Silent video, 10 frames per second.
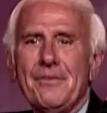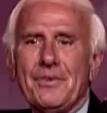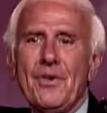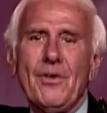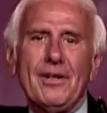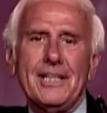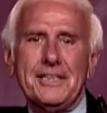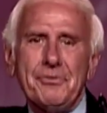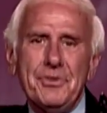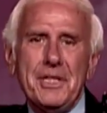with all
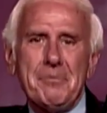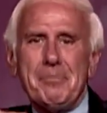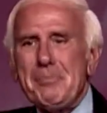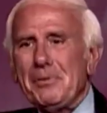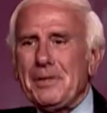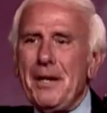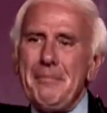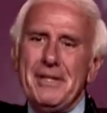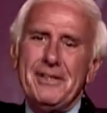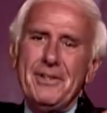kinds of unique people
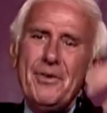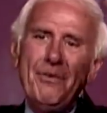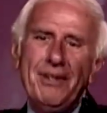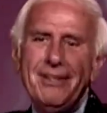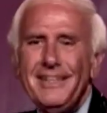coming and going